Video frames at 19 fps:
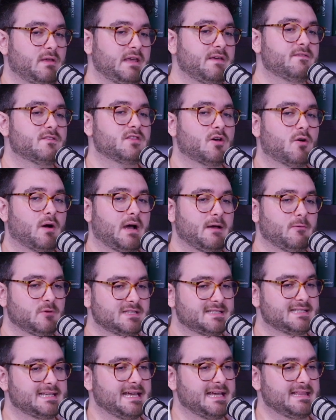even though I
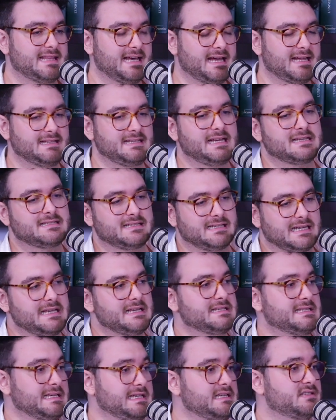would say that, yes, it
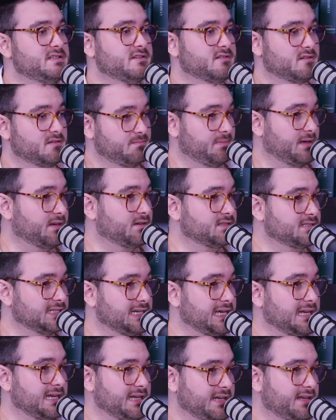is easier and better to
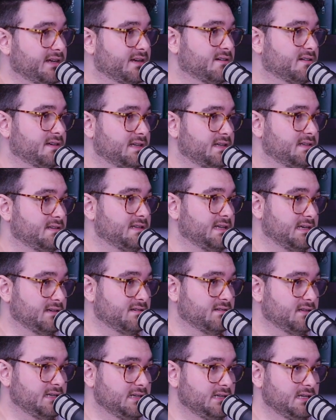get it here in
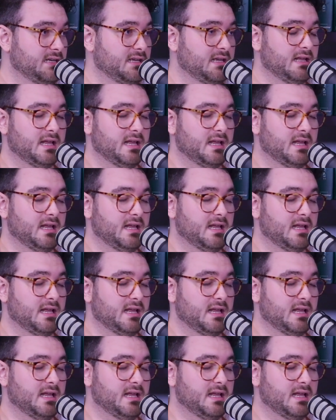Italy,